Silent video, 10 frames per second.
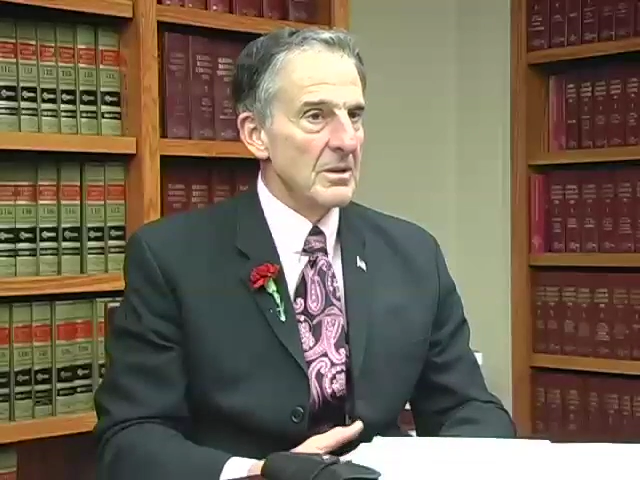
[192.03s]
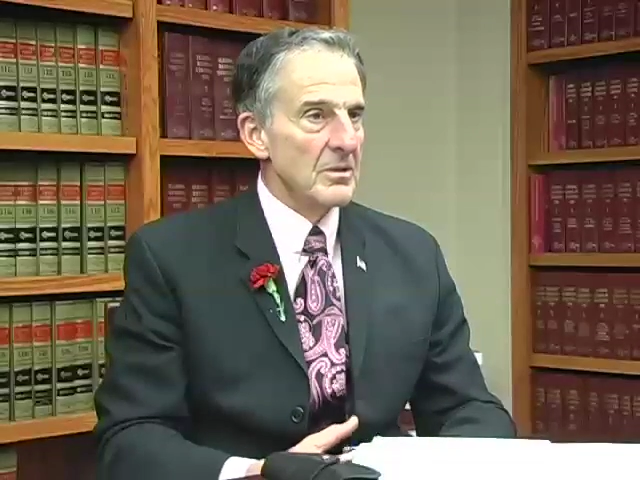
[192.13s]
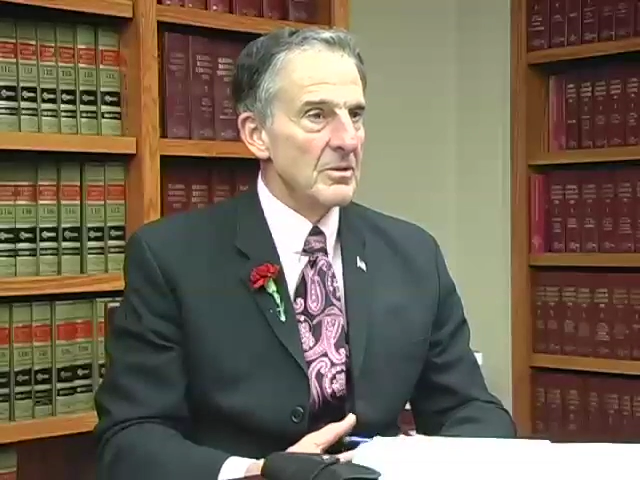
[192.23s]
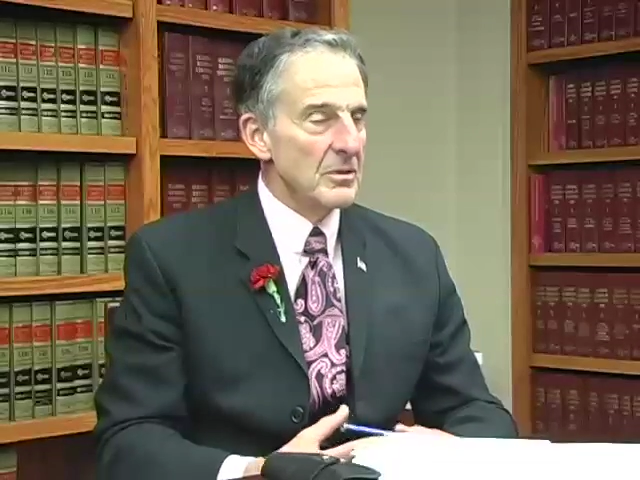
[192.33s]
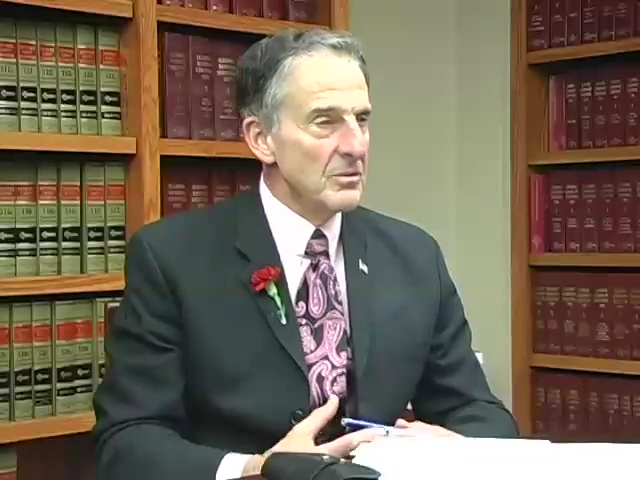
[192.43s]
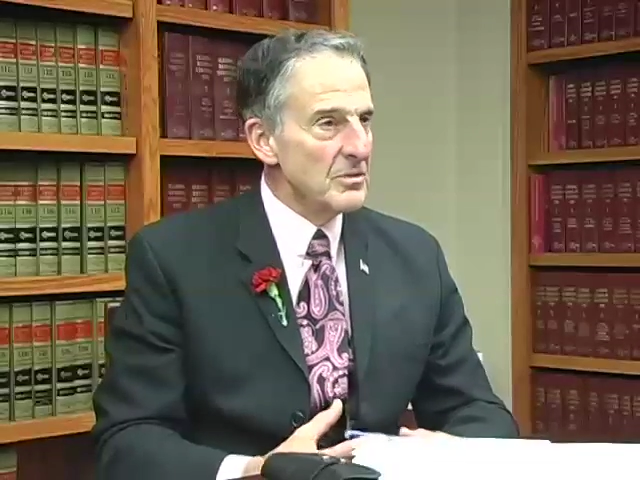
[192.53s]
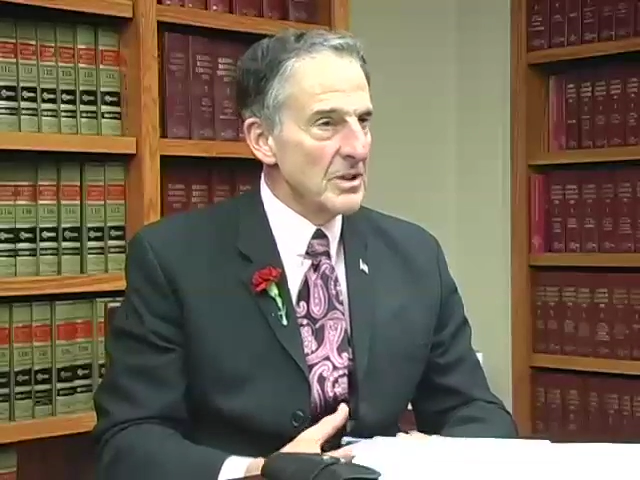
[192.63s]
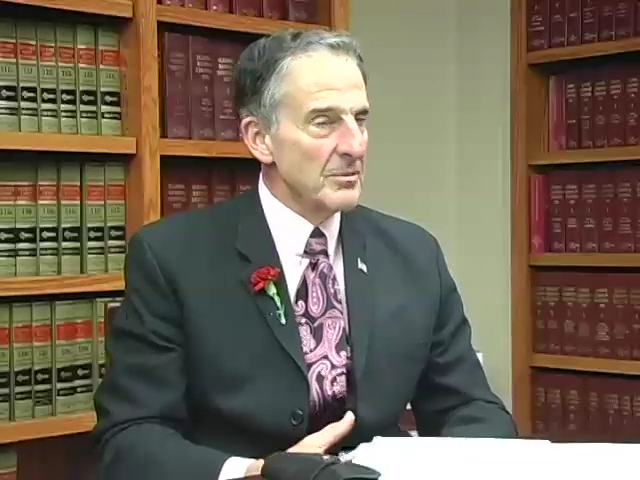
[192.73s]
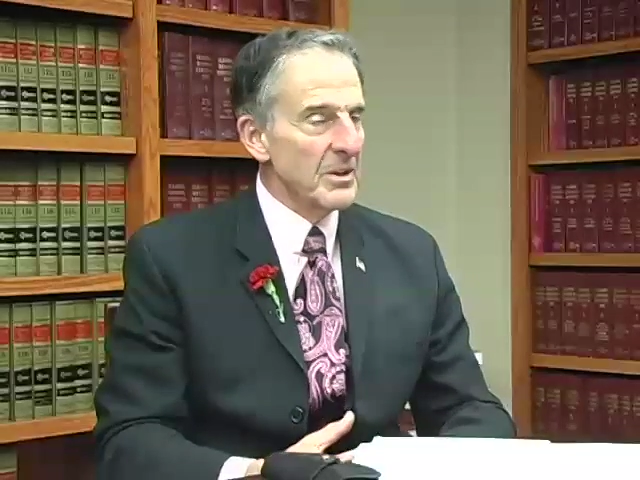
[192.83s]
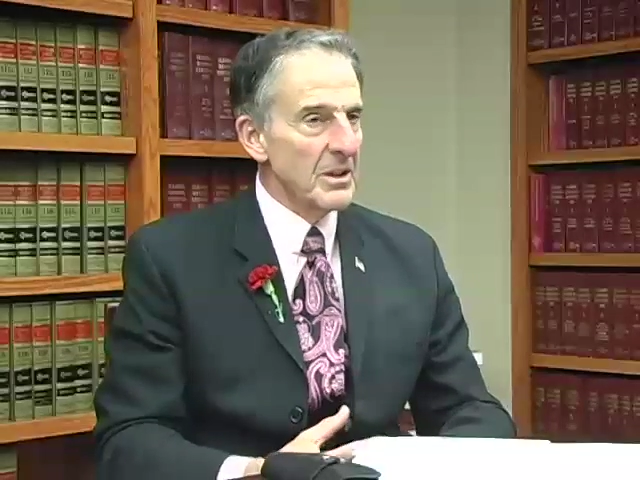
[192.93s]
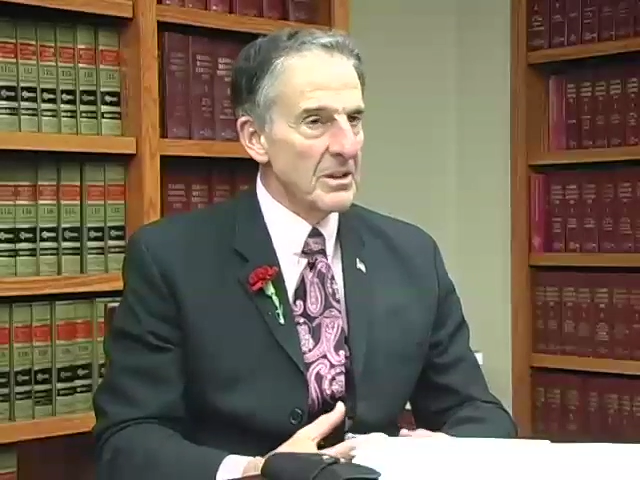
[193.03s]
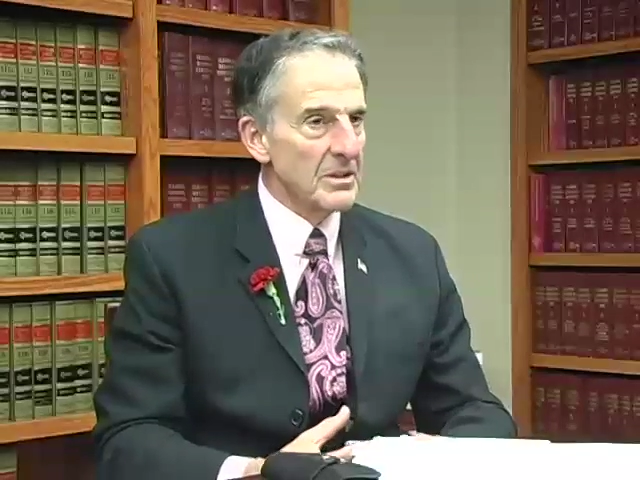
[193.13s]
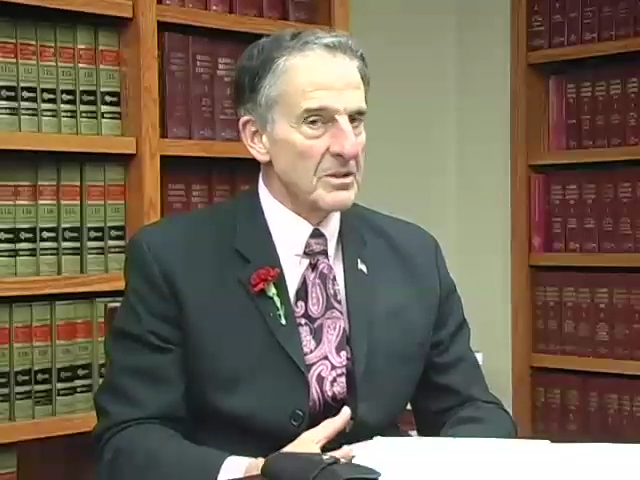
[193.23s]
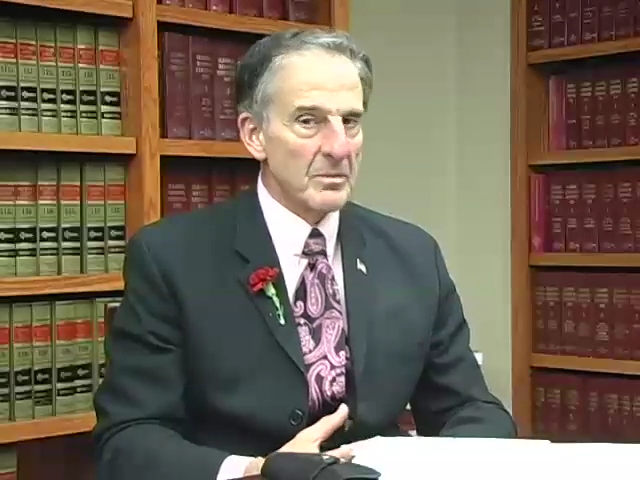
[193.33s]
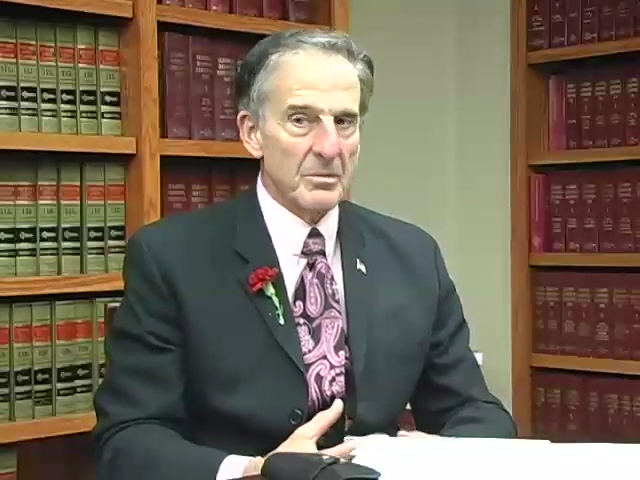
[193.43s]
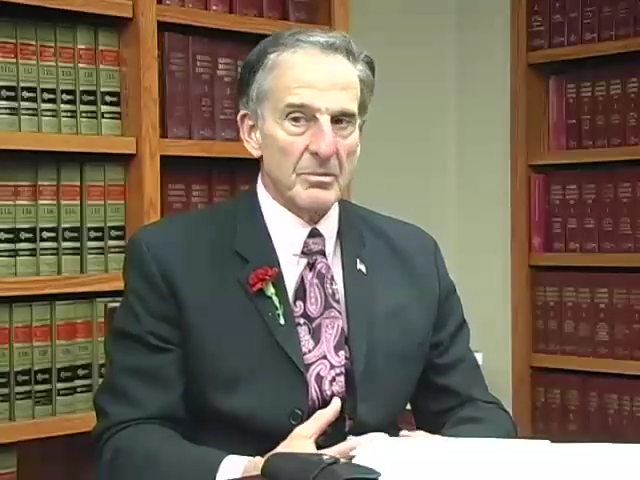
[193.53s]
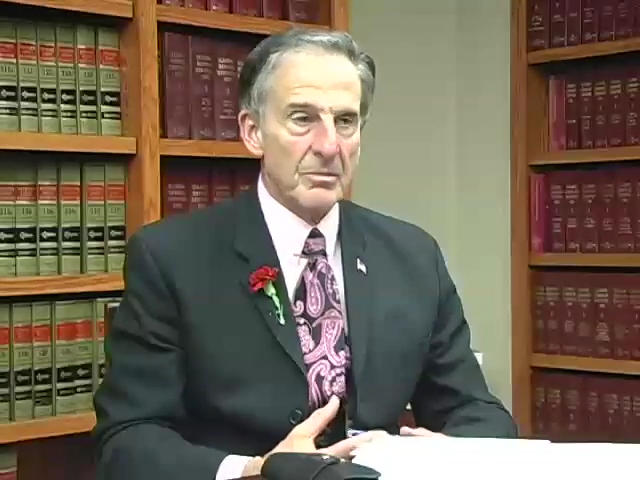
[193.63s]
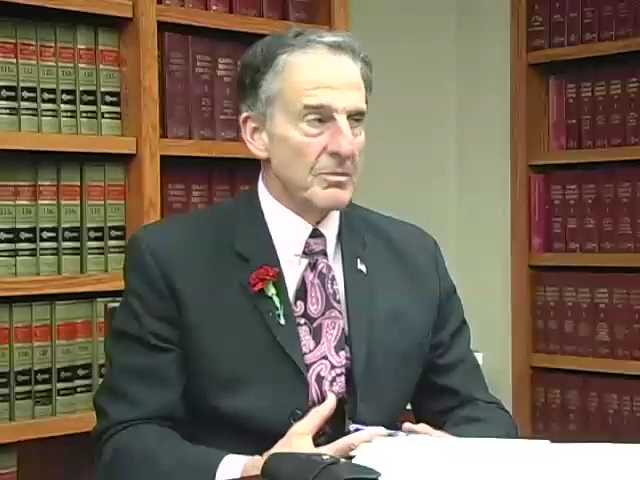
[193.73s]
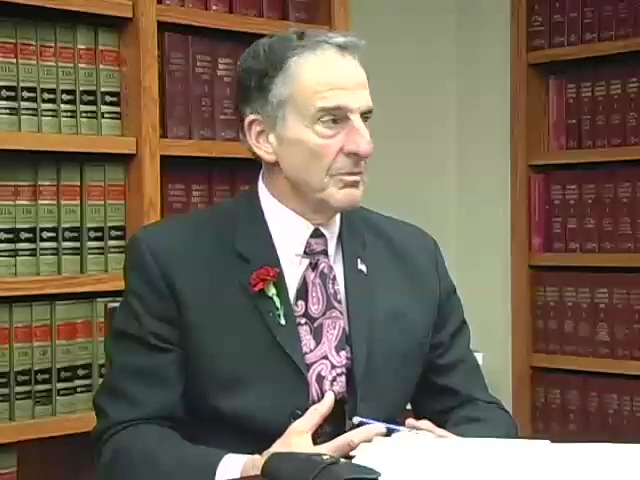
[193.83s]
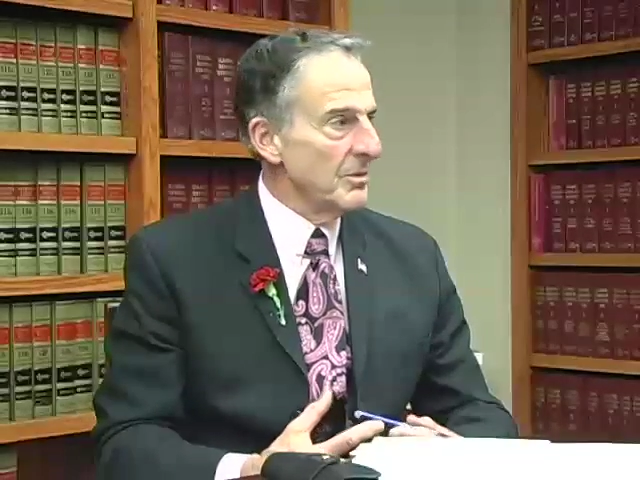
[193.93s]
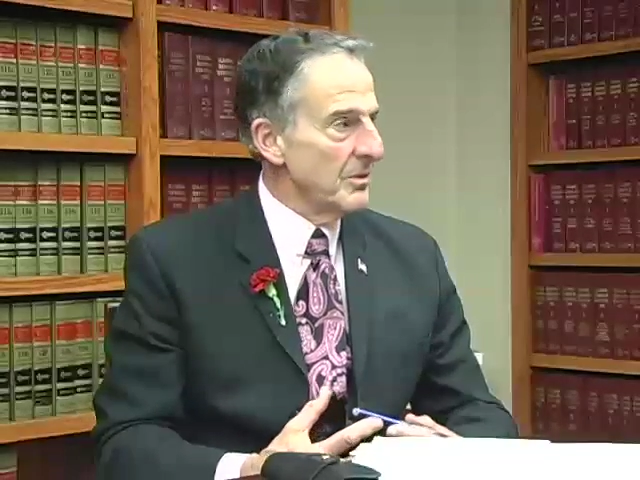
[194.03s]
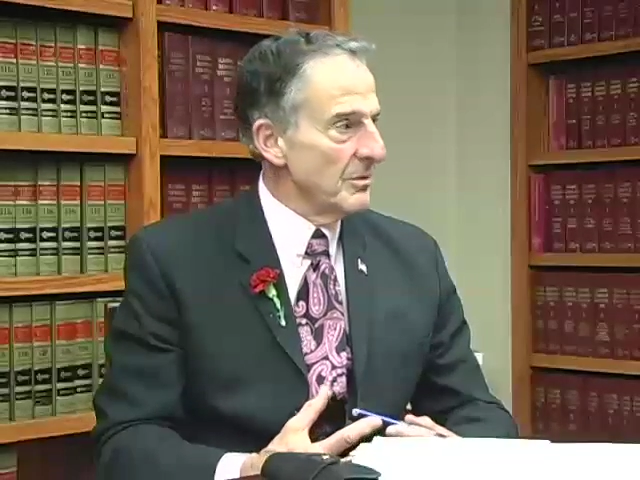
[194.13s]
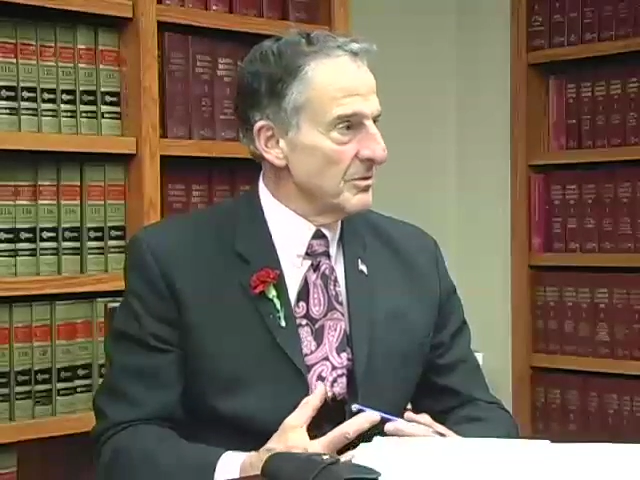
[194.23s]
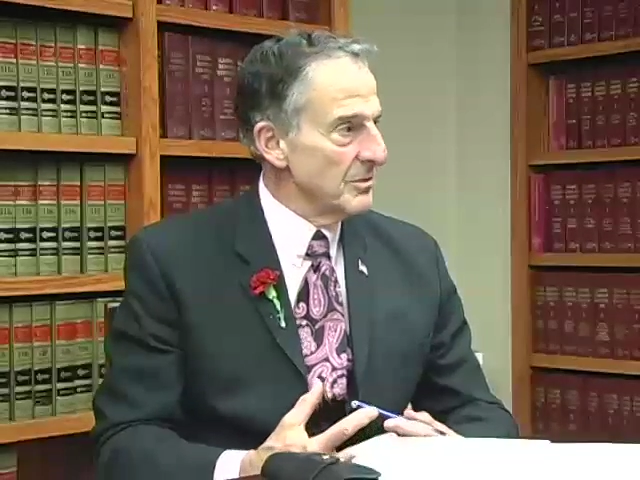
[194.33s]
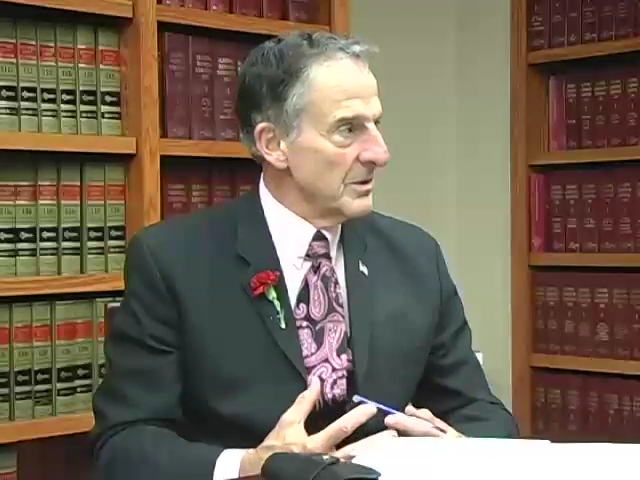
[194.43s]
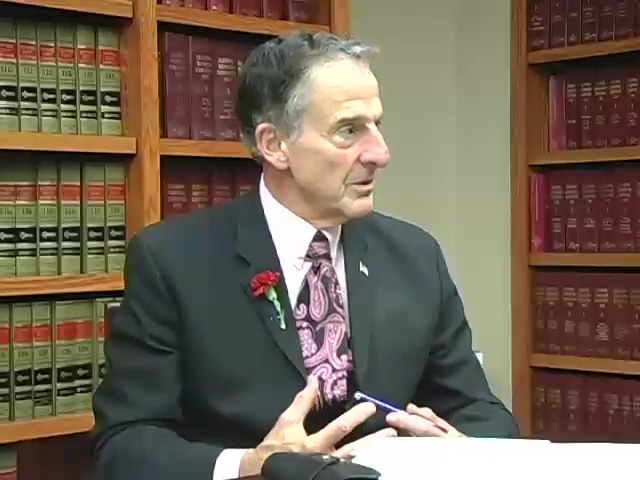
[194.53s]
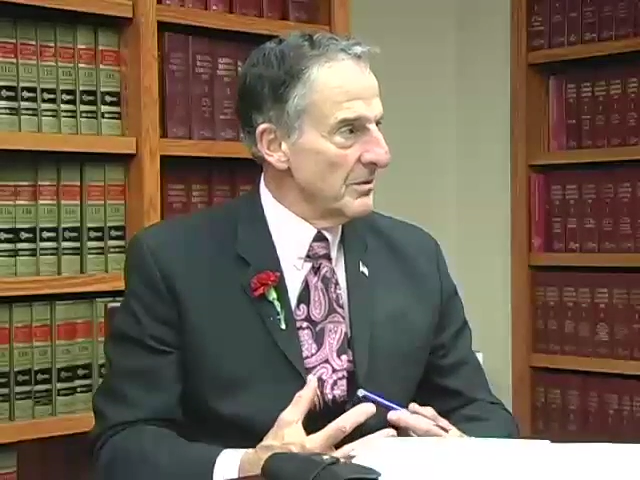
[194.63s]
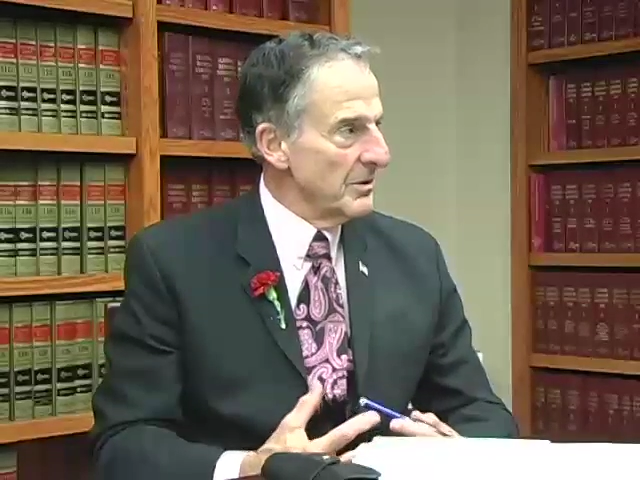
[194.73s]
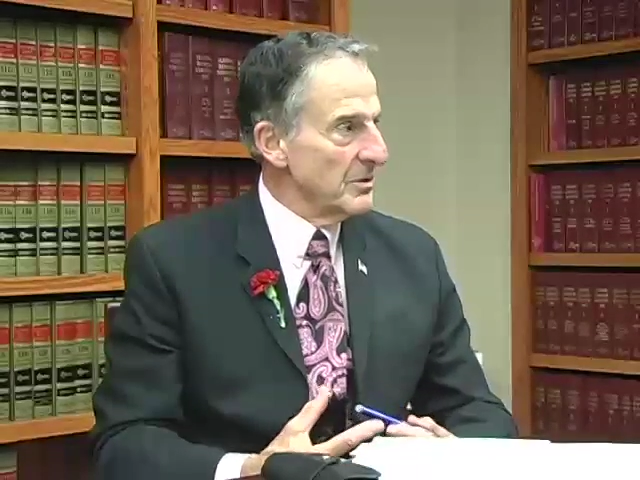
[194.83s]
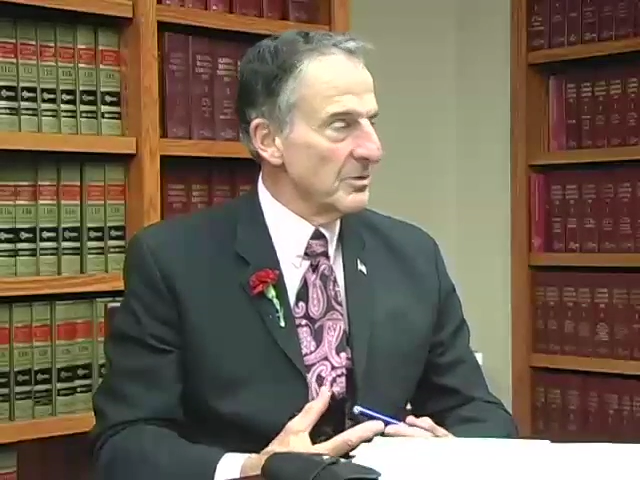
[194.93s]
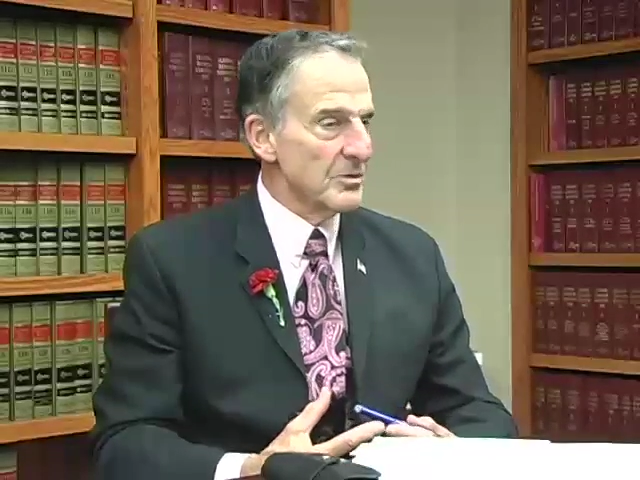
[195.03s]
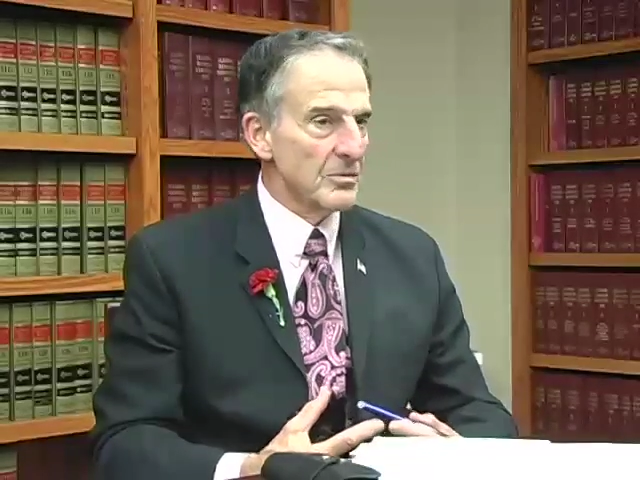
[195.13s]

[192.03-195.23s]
you can do something at least with those individuals